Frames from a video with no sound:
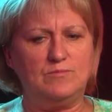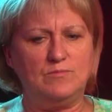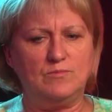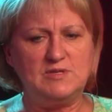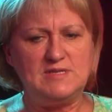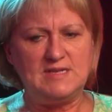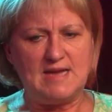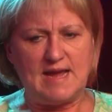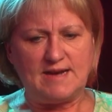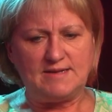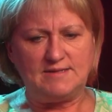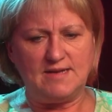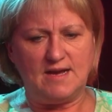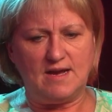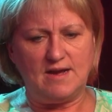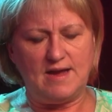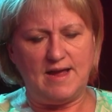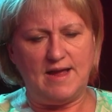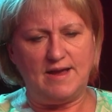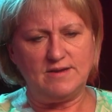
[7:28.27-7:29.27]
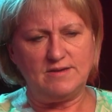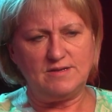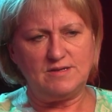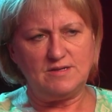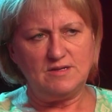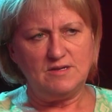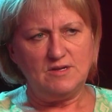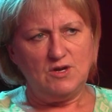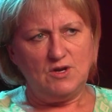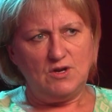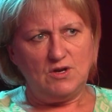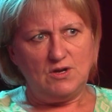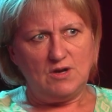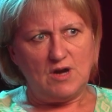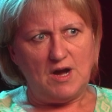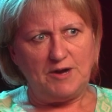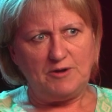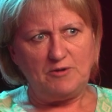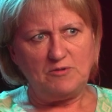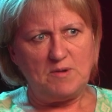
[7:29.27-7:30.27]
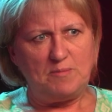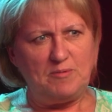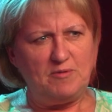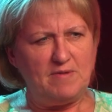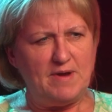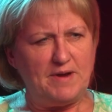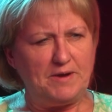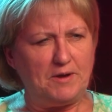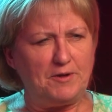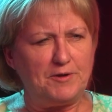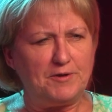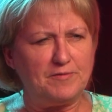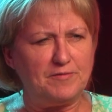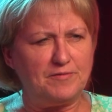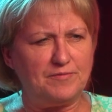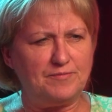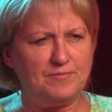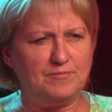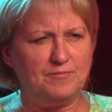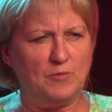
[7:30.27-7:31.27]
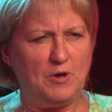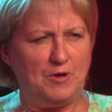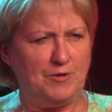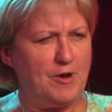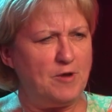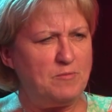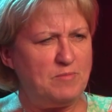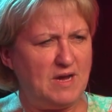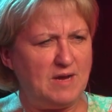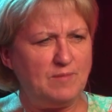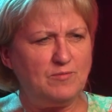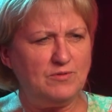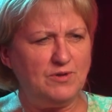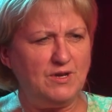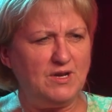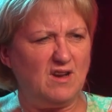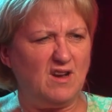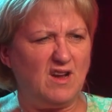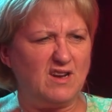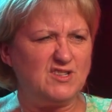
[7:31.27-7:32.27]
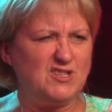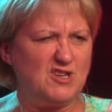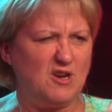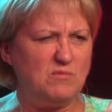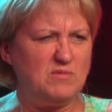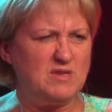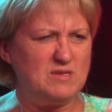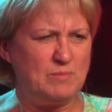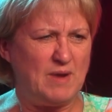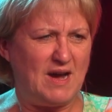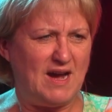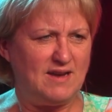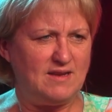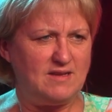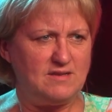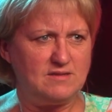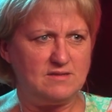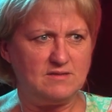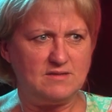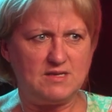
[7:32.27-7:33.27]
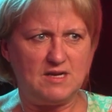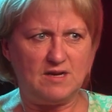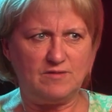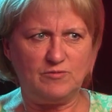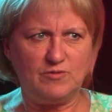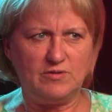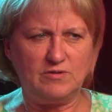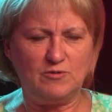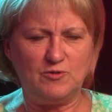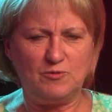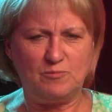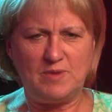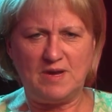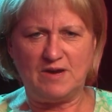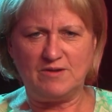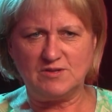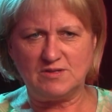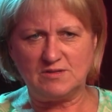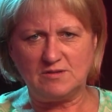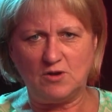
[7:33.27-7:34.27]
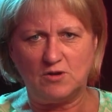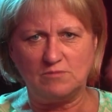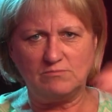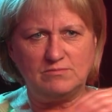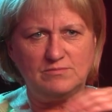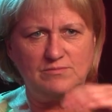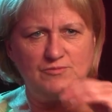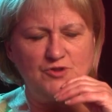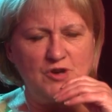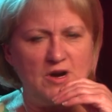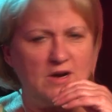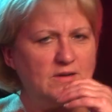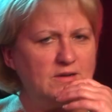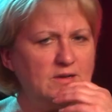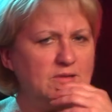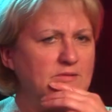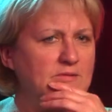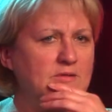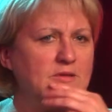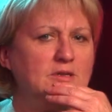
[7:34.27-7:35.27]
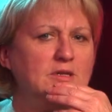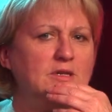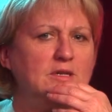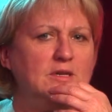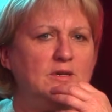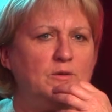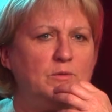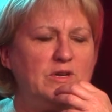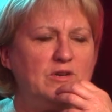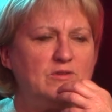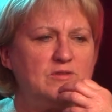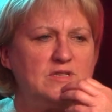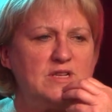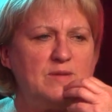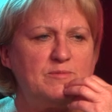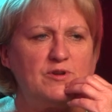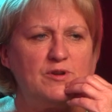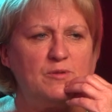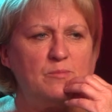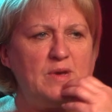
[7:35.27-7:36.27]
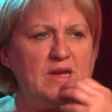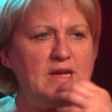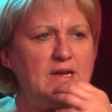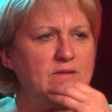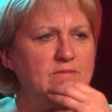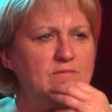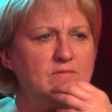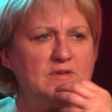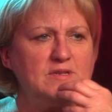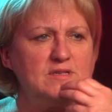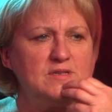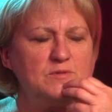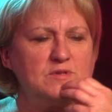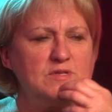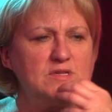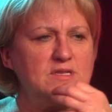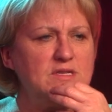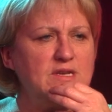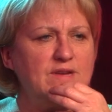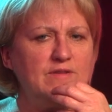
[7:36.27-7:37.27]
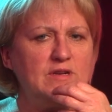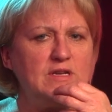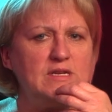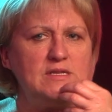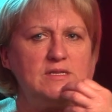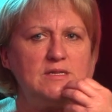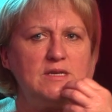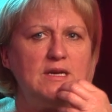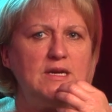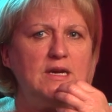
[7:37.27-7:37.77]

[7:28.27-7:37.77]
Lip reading: was an actor and I grew up around a lot of well-known people, like showbiz parties and stuff where all the parents got drunk and we all slept on a bed because it was the 70s.